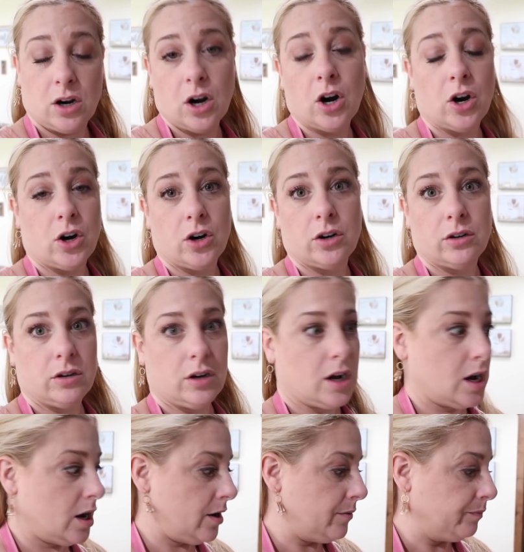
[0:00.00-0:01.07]
her
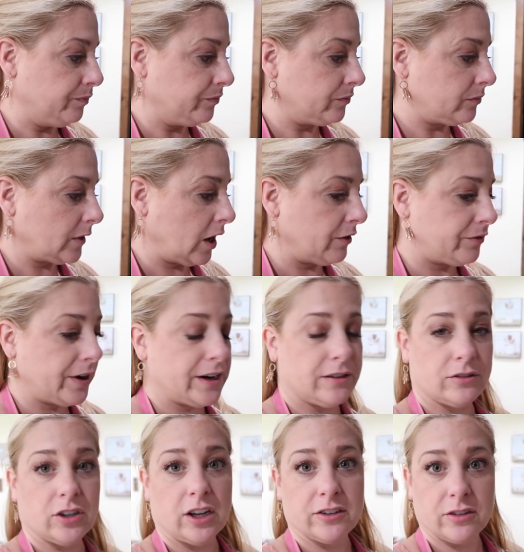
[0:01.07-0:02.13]
um,
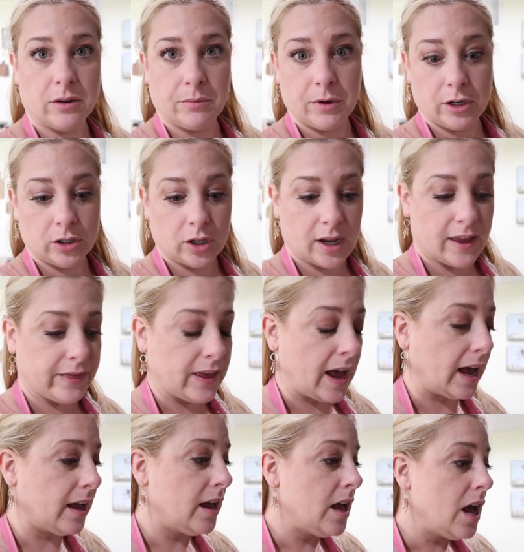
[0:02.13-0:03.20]
Alfredo sauce, so I'm gonna look at
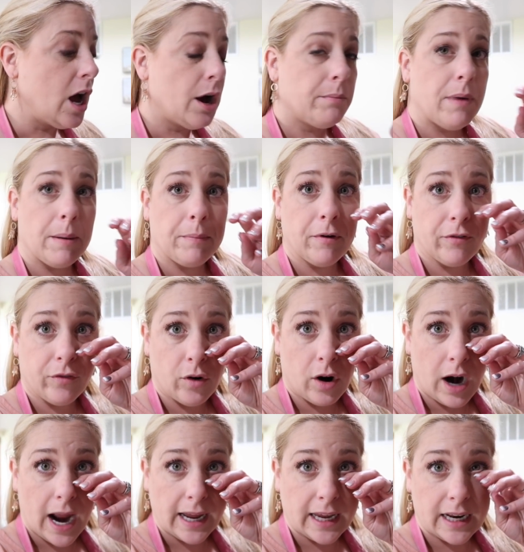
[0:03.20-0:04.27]
that. But before
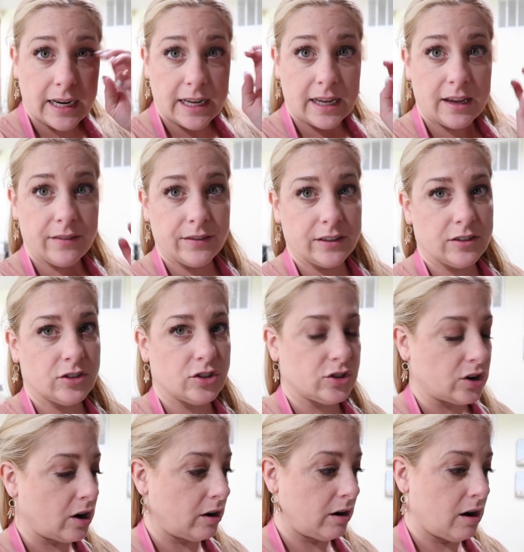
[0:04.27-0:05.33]
I can even
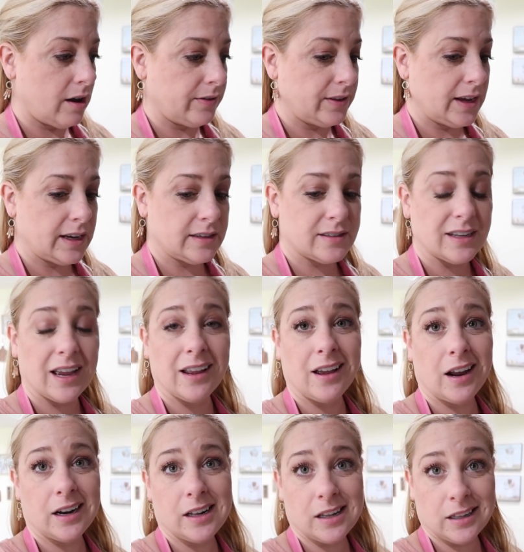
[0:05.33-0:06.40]
start on this, I
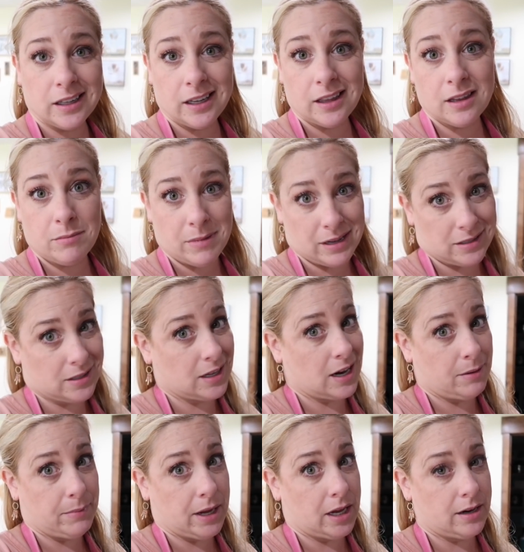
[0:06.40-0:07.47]
gotta clean the mess that
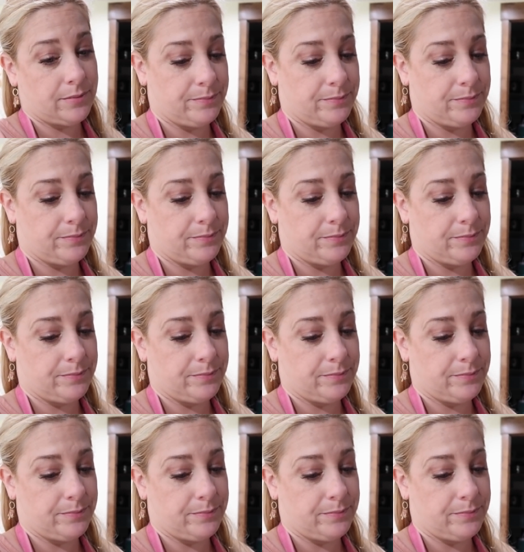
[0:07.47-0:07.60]
I made.